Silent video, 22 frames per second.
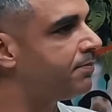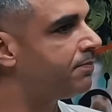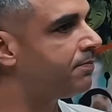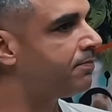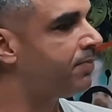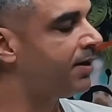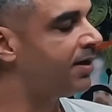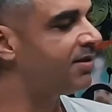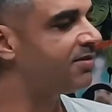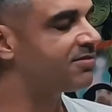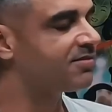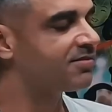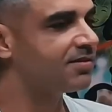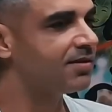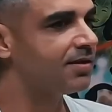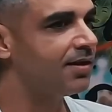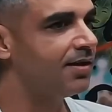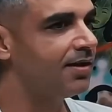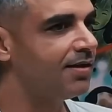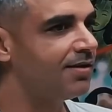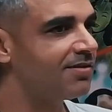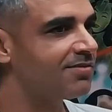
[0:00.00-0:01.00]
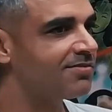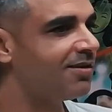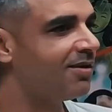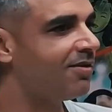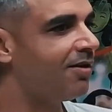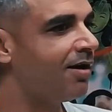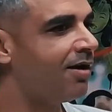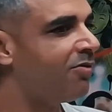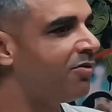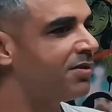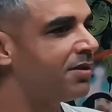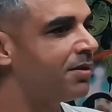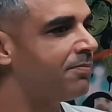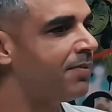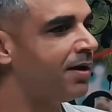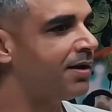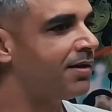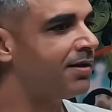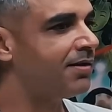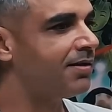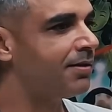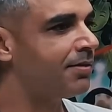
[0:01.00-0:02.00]
place, so I wanted
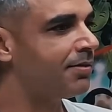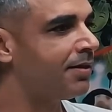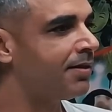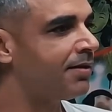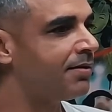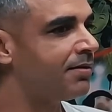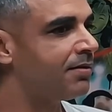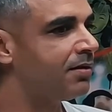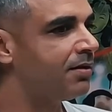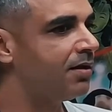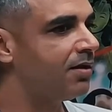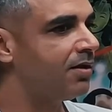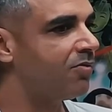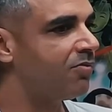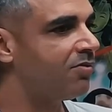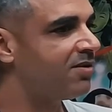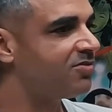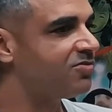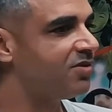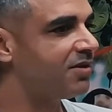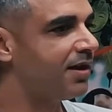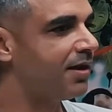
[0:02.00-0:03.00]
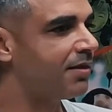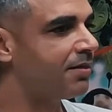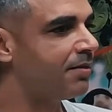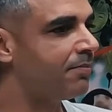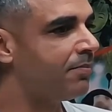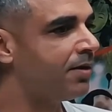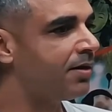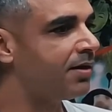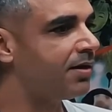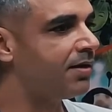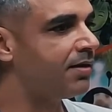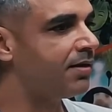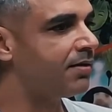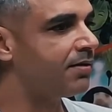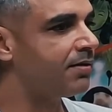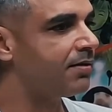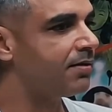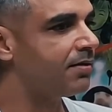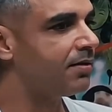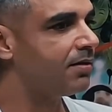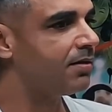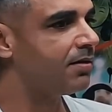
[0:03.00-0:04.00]
money. And then once you get the money,
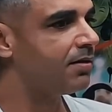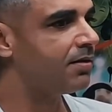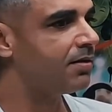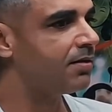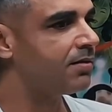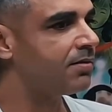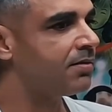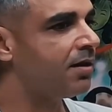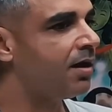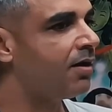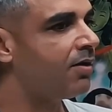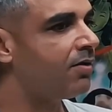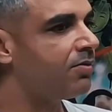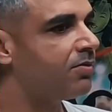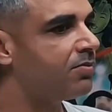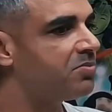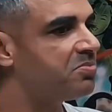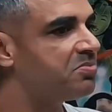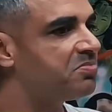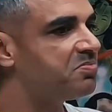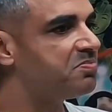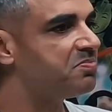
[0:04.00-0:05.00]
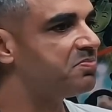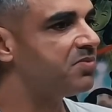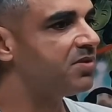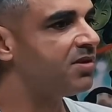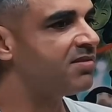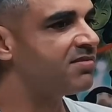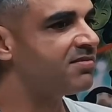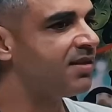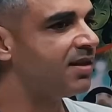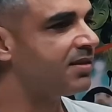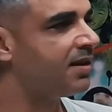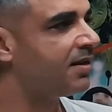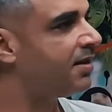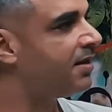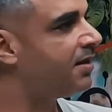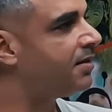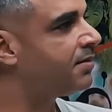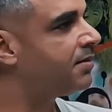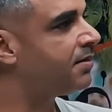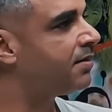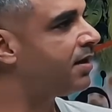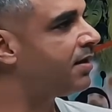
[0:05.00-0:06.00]
now it's not a
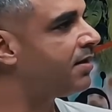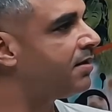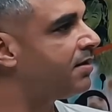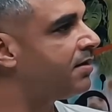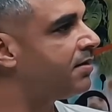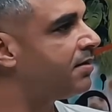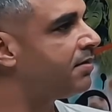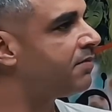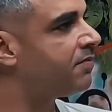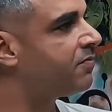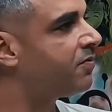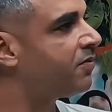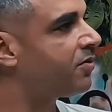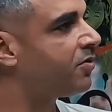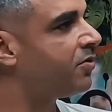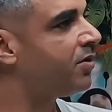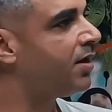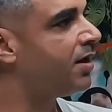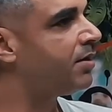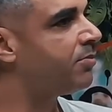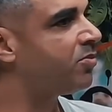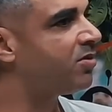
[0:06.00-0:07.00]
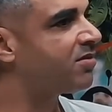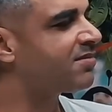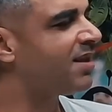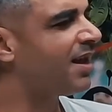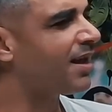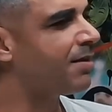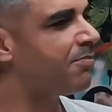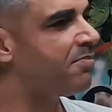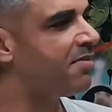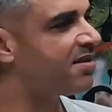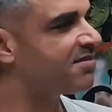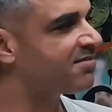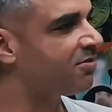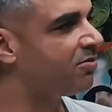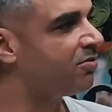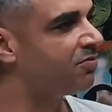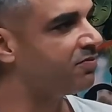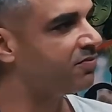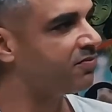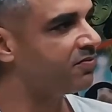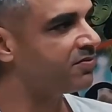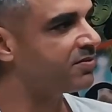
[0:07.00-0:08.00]
need for you anymore. It's like a Maslow
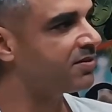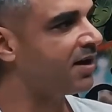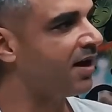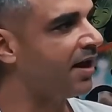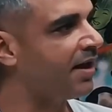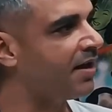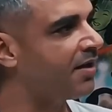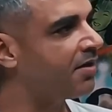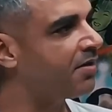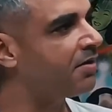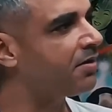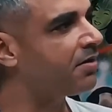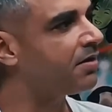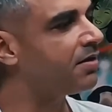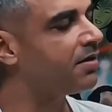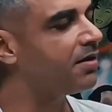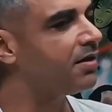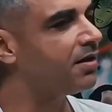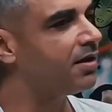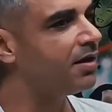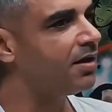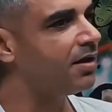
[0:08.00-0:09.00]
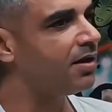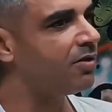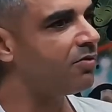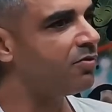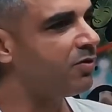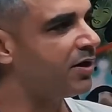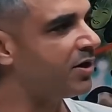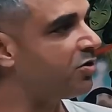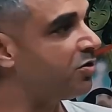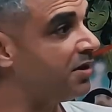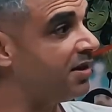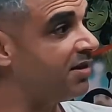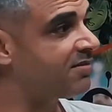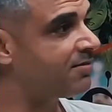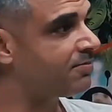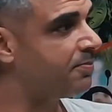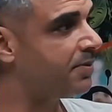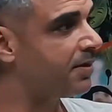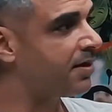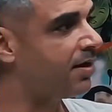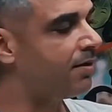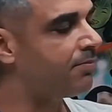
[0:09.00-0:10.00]
triangle, where your needs
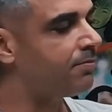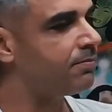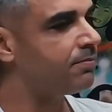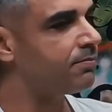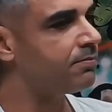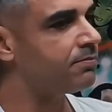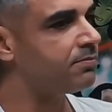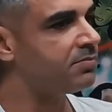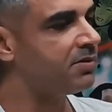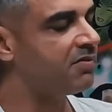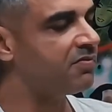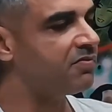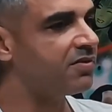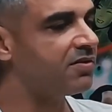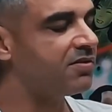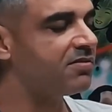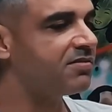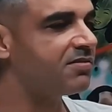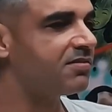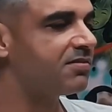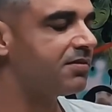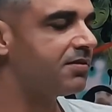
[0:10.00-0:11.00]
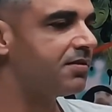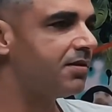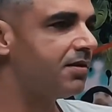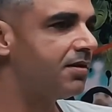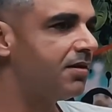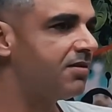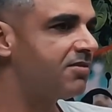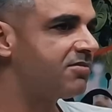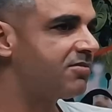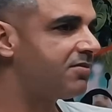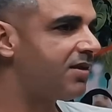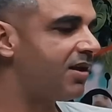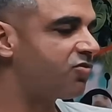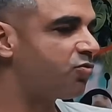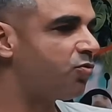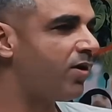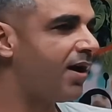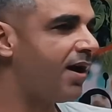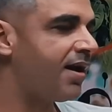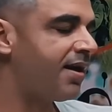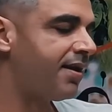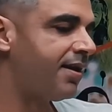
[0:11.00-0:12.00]
become different. So that's
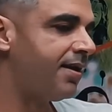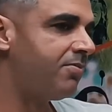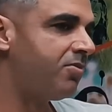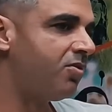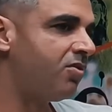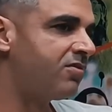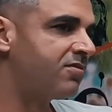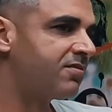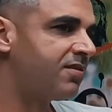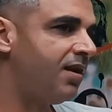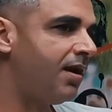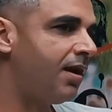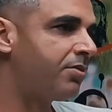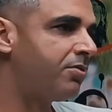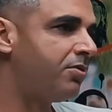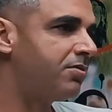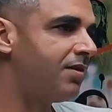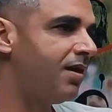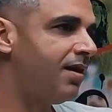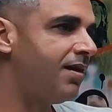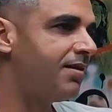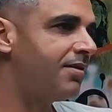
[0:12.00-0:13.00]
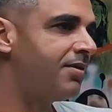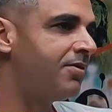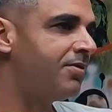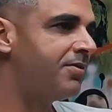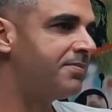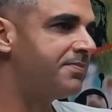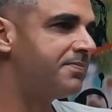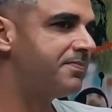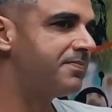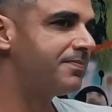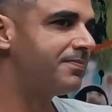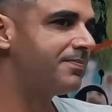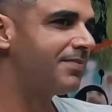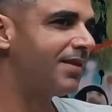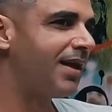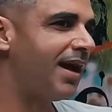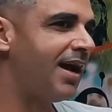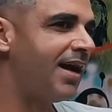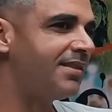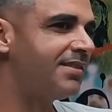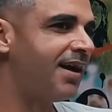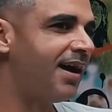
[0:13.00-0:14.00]
why I came to Australia. I thought that
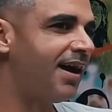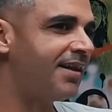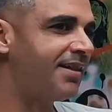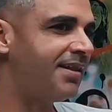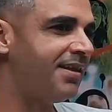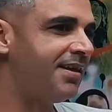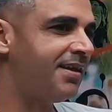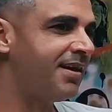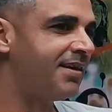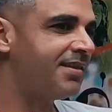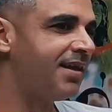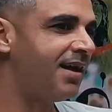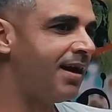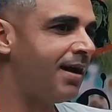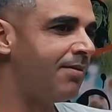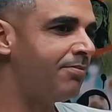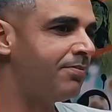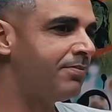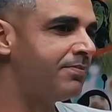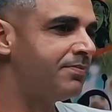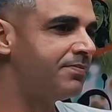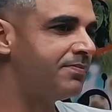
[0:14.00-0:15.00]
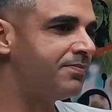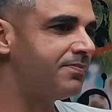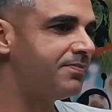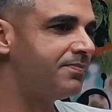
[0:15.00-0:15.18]
I had that idea that I'm